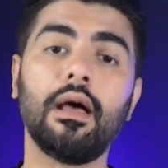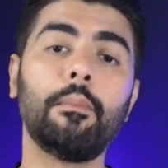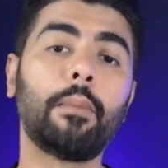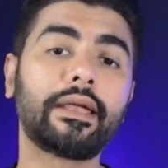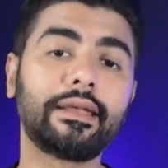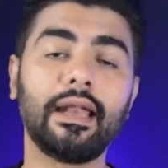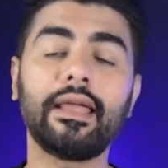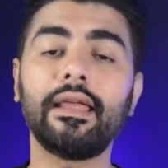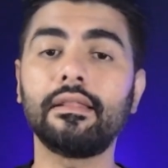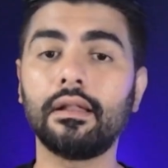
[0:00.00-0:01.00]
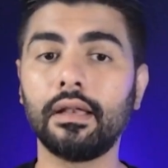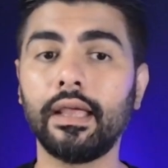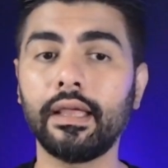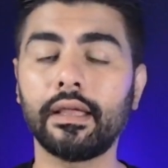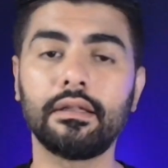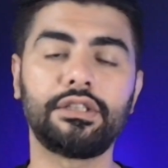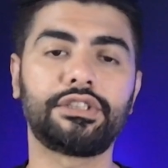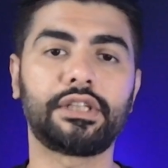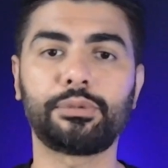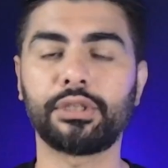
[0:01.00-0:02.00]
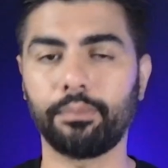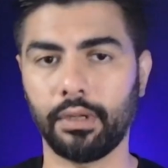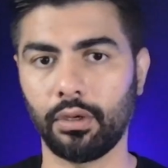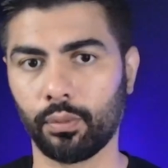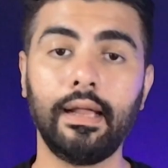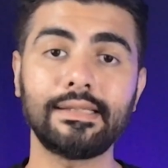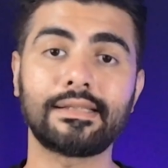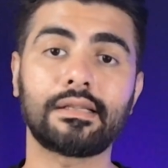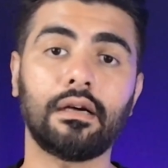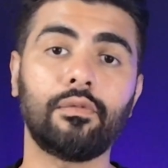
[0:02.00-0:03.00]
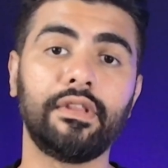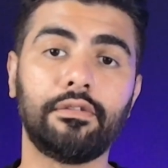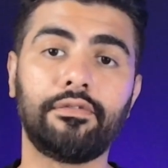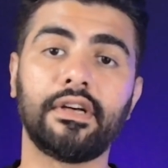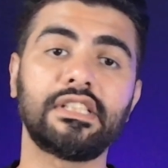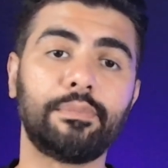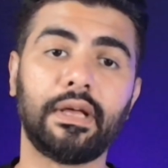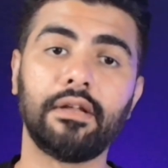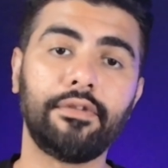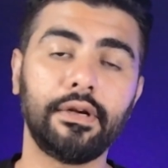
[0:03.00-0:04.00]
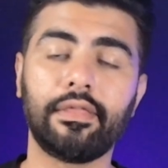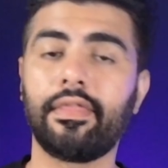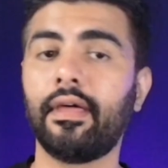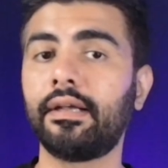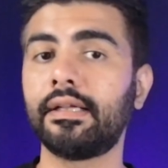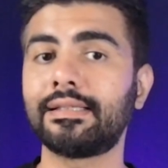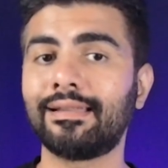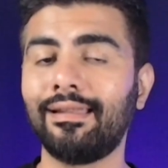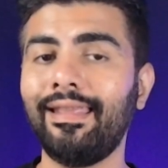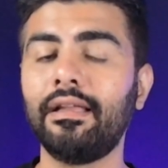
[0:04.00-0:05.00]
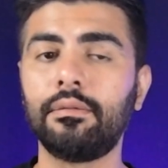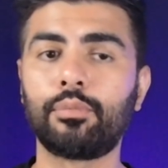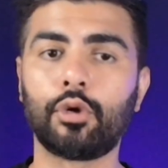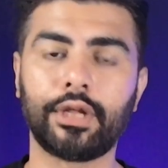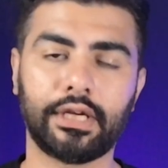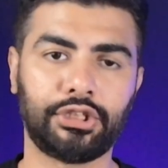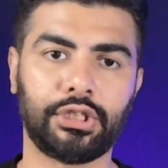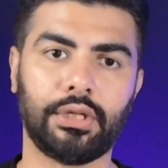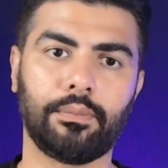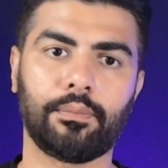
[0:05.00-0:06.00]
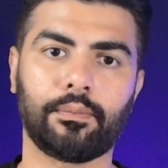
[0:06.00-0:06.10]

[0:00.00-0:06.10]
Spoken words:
by clicking the link in the description below. Let's start with the first benefit, that is legal protection.